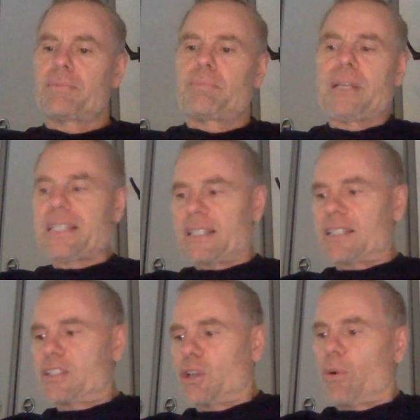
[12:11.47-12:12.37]

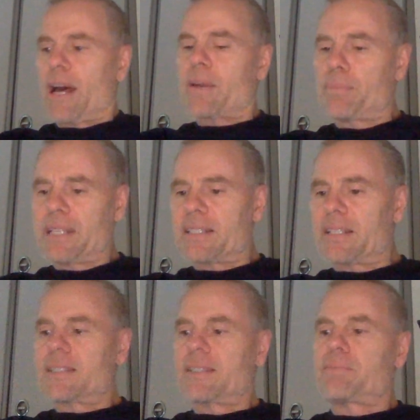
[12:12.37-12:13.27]
Businesses go out of
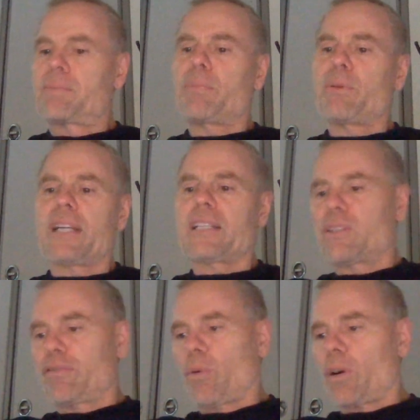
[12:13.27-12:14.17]
business. People get
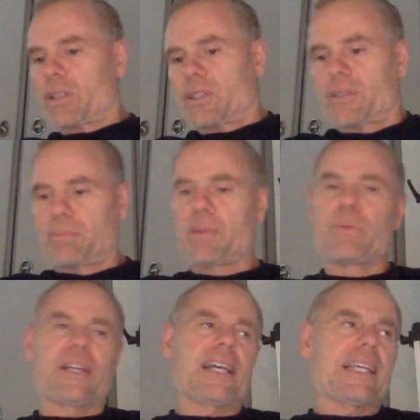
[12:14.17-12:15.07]
divorced.
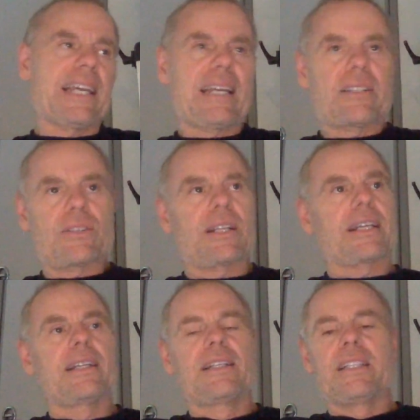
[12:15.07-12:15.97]
People get cancer. Like,